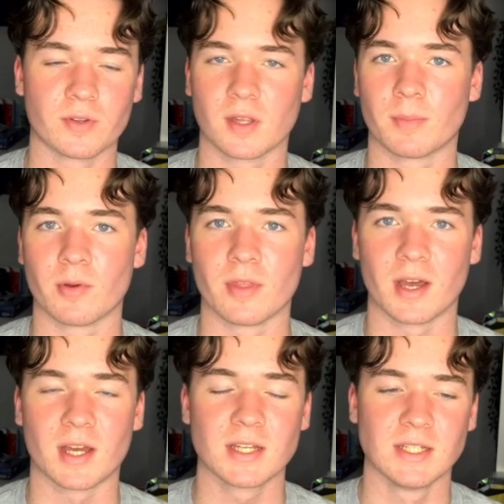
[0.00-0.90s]
about
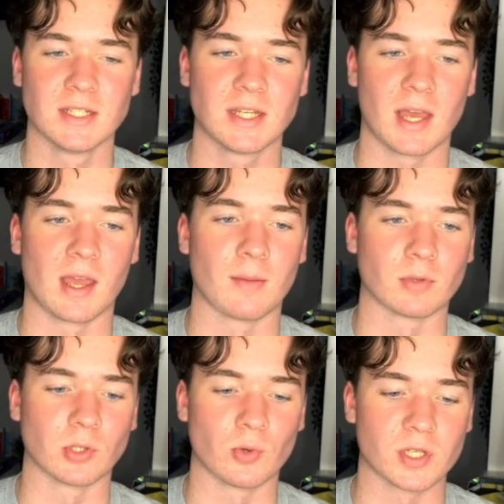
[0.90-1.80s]
that.
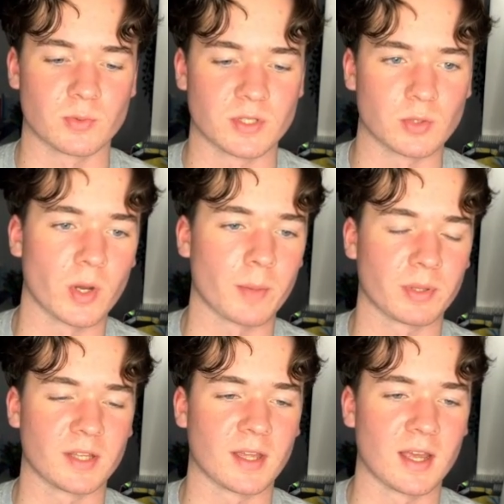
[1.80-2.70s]
Lewis was the one I
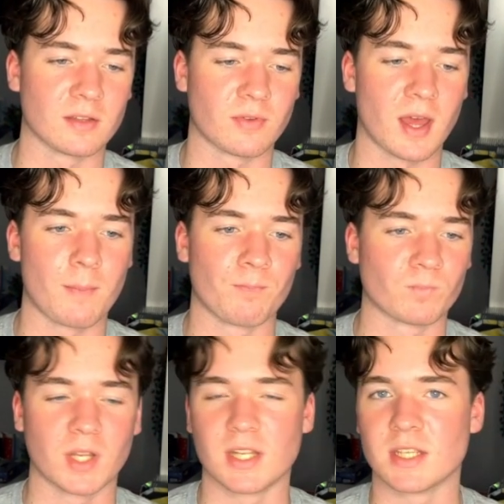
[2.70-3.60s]
played ahead of
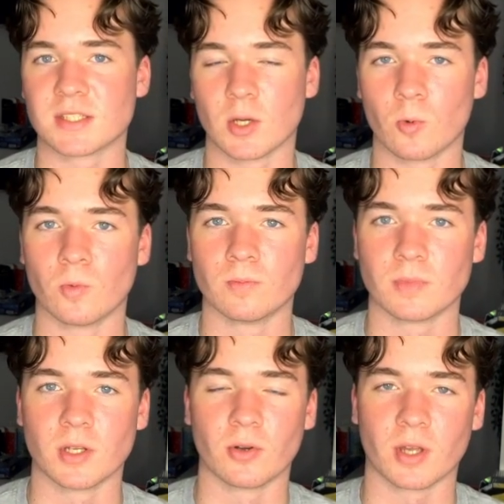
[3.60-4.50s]
him, and he still,
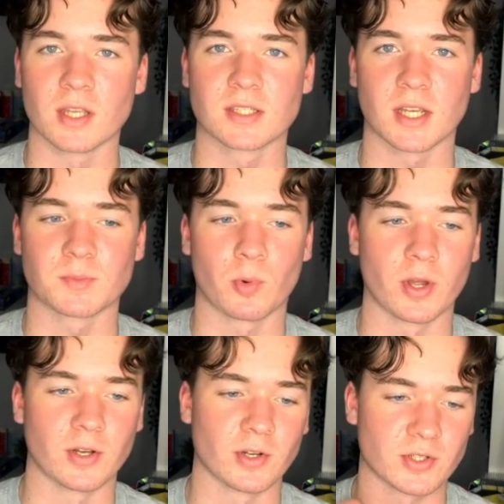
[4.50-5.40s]
got a
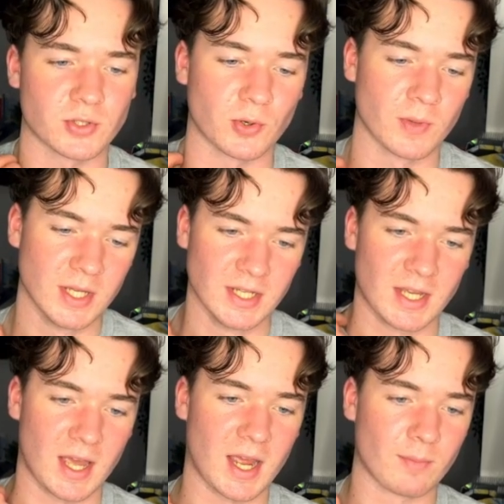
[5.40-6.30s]
6-pointer. So
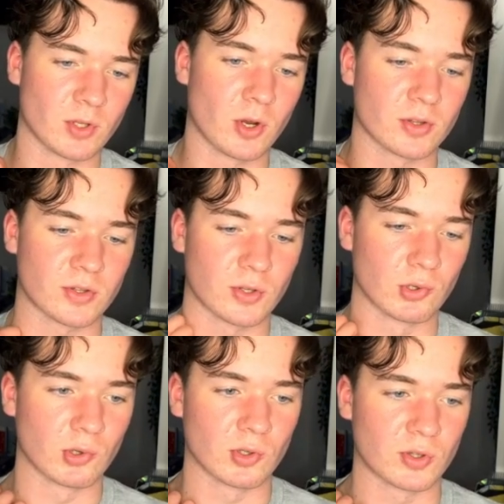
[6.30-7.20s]
not
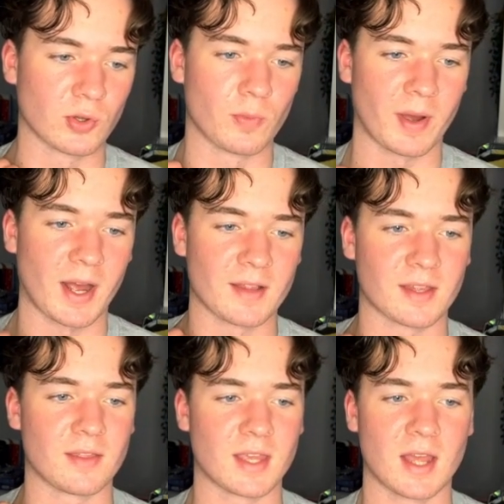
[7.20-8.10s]
too bad
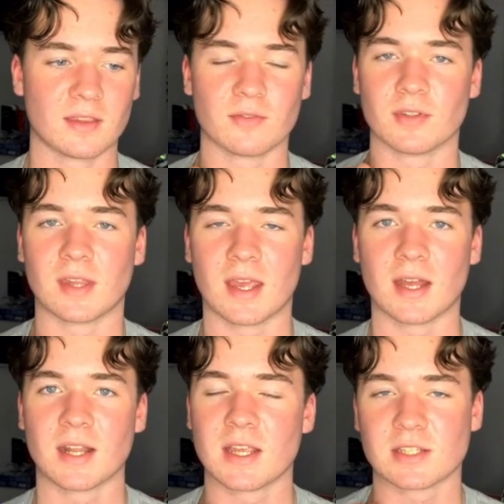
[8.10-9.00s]
at the end of the day.
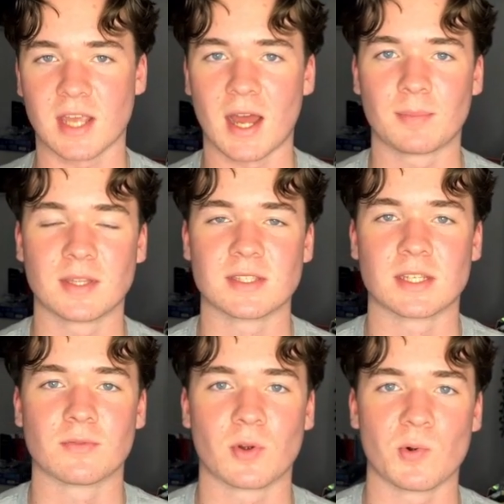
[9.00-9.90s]
A nice
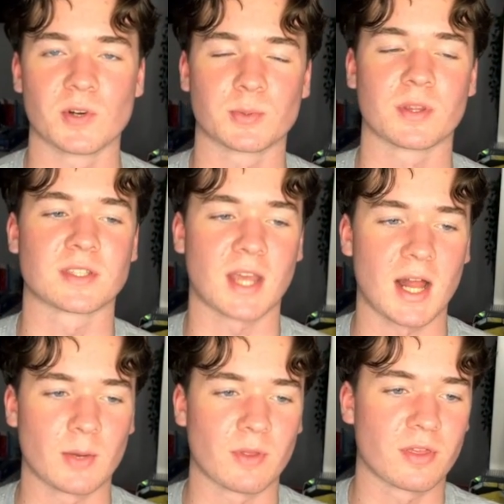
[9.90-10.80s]
captaincy, of course, with
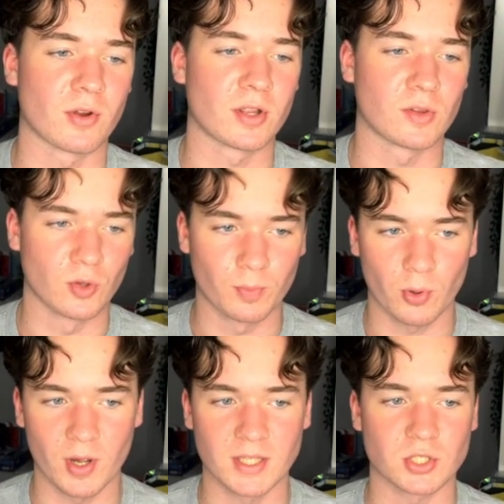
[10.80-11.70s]
Salah with 32
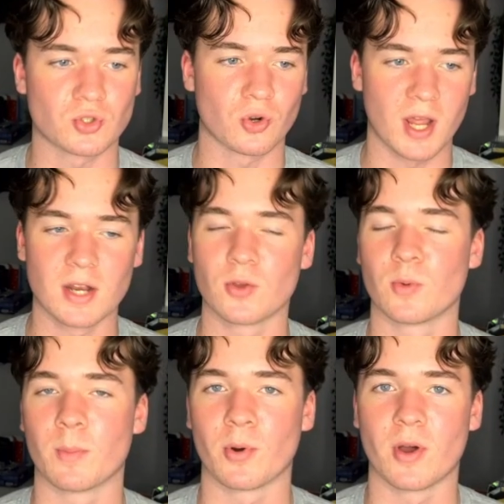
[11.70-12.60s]
points. Trent, who
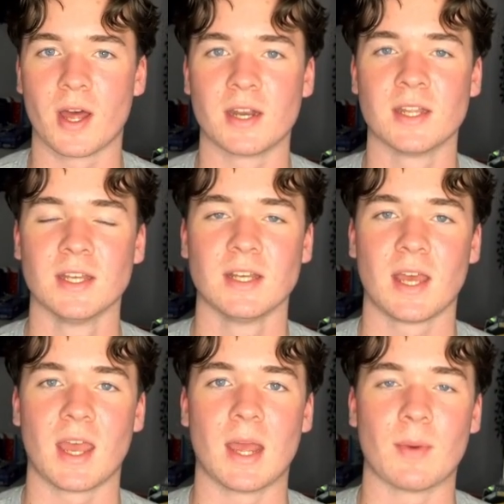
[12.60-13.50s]
we brought in
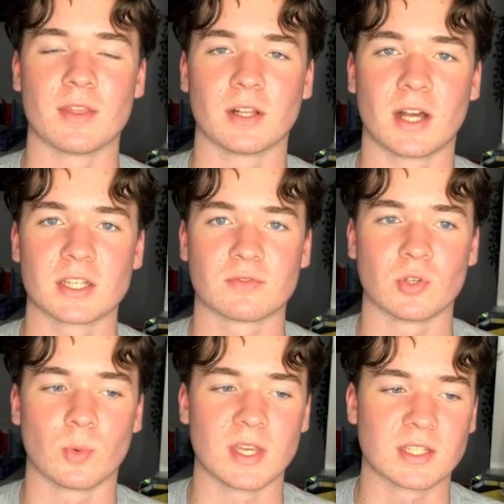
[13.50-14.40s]
the last
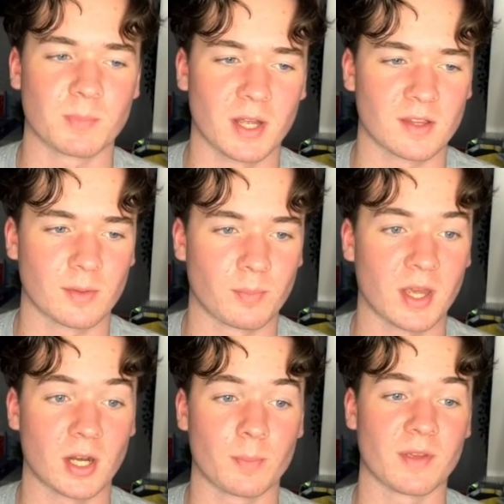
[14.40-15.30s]
few weeks,
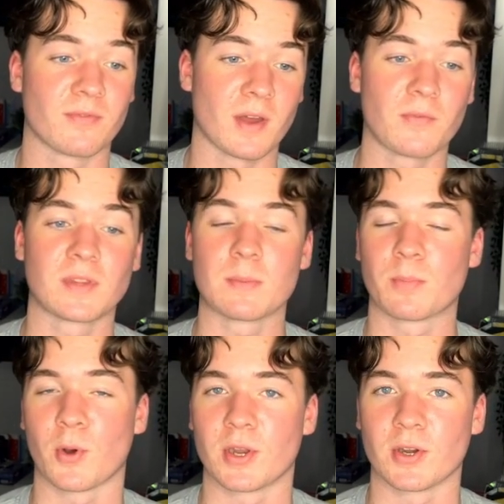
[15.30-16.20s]
picking up a
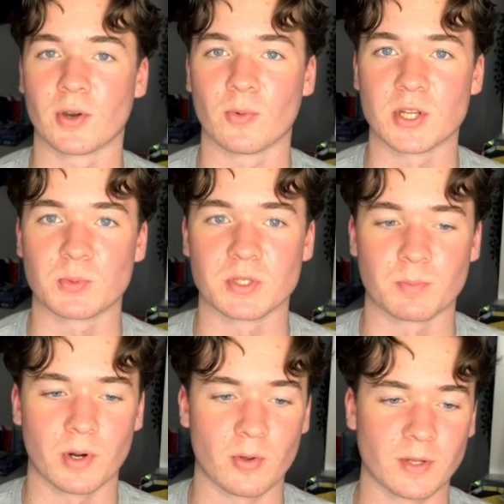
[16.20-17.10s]
15-pointer, which was
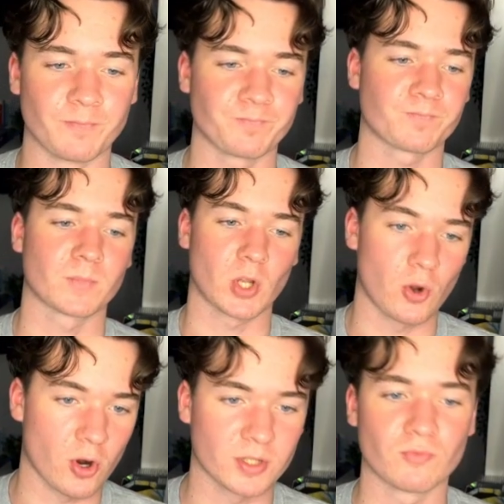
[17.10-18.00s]
brilliant.
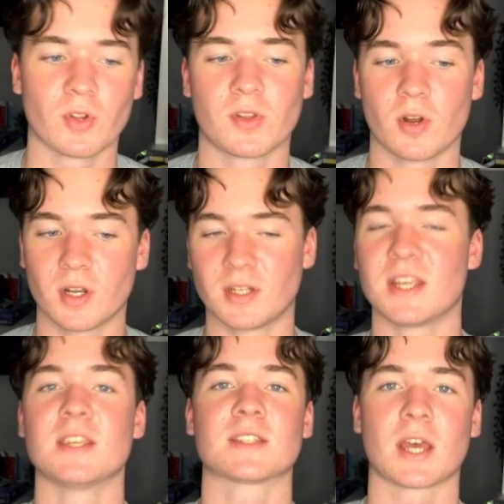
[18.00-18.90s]
Gordon returning,
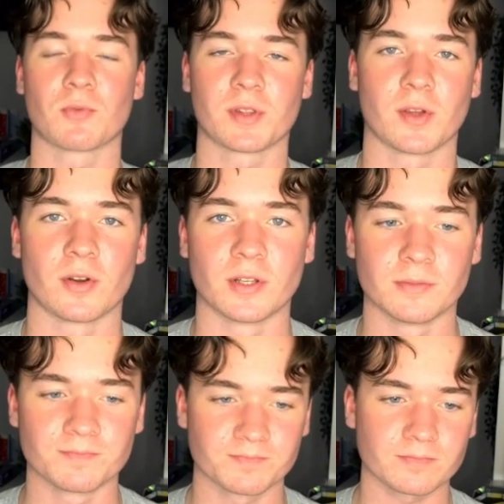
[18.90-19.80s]
Isak
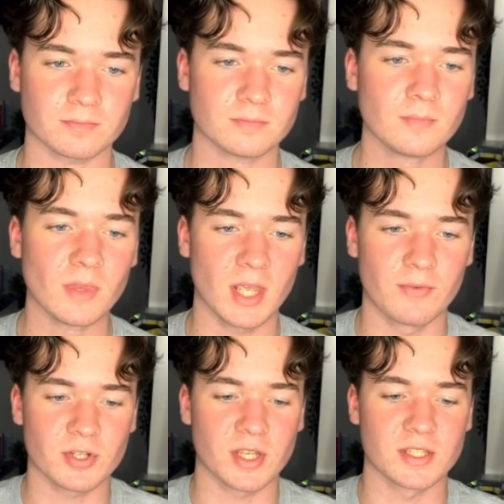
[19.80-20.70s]
returning.
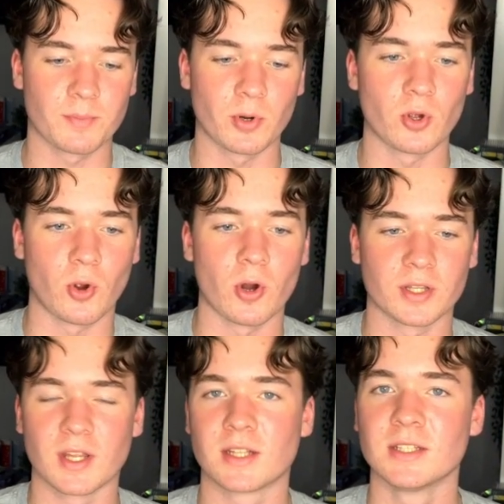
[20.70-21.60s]
Ever since I brought
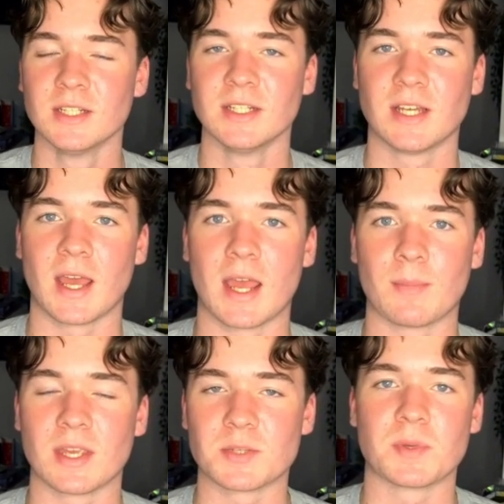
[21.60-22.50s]
Gordon in,
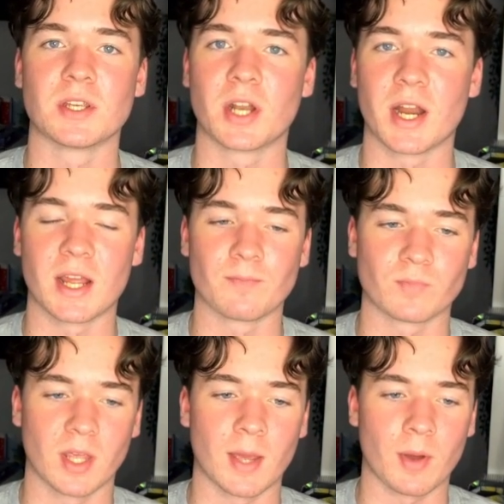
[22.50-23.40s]
he's been great,
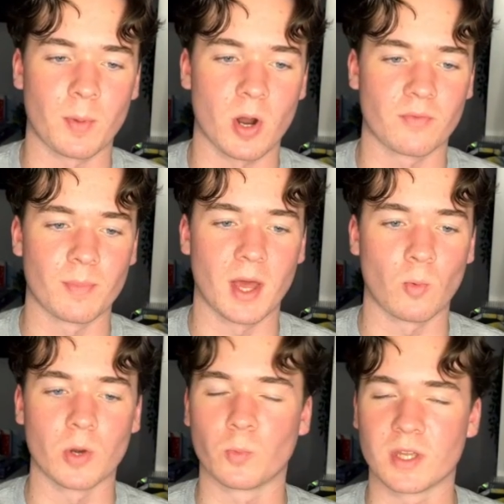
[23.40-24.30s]
apart from that
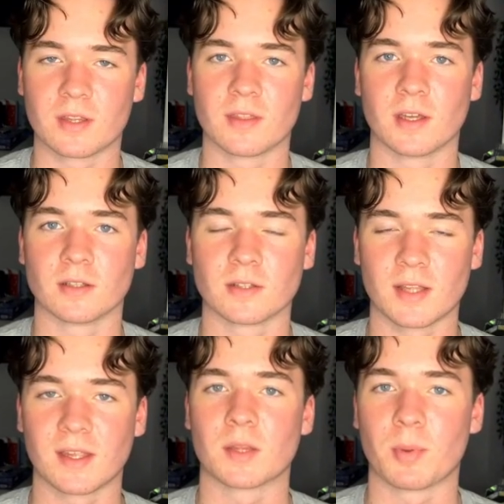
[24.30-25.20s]
1 week that I
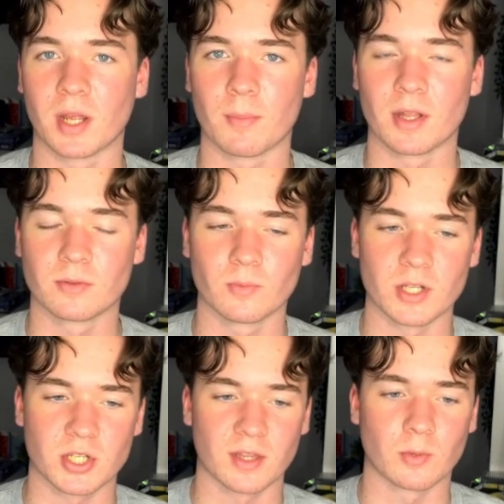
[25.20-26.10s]
did bring him in,
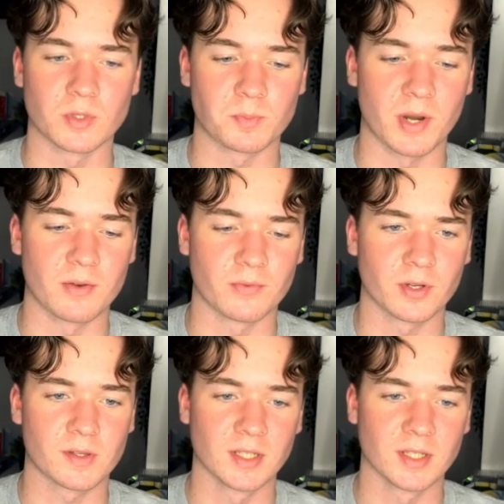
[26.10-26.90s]
which I think was Brentford.